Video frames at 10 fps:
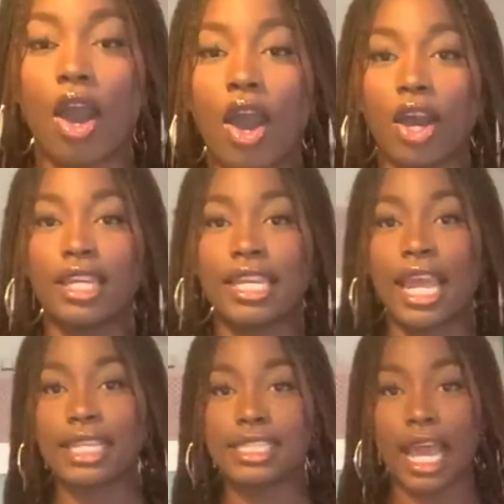Our
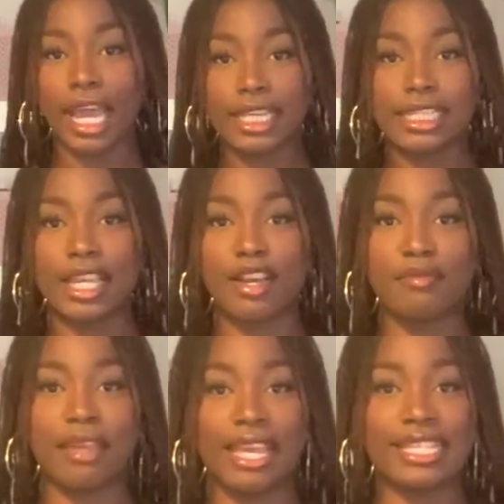next
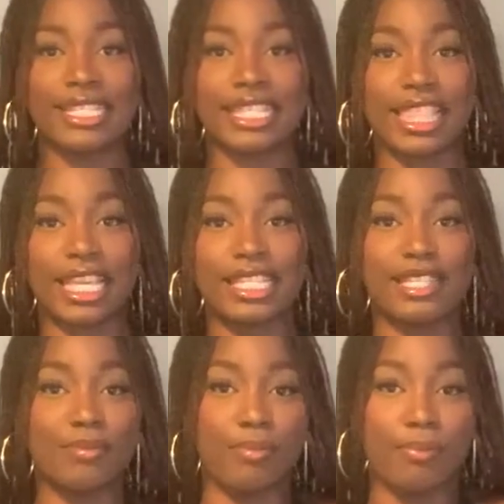item is
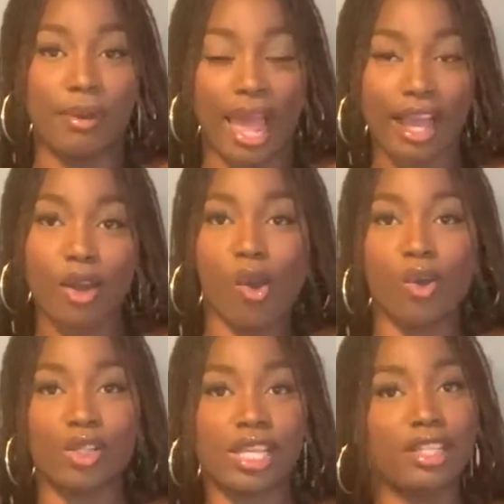this black
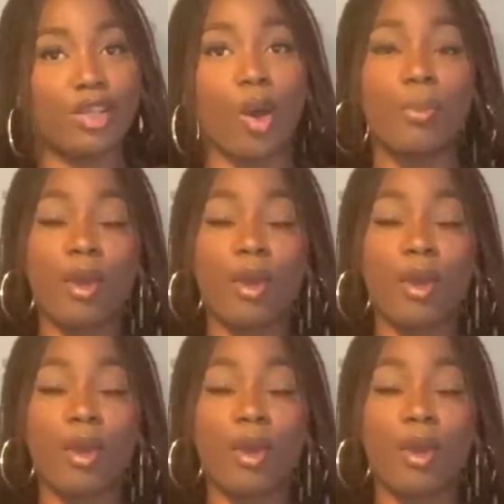halter top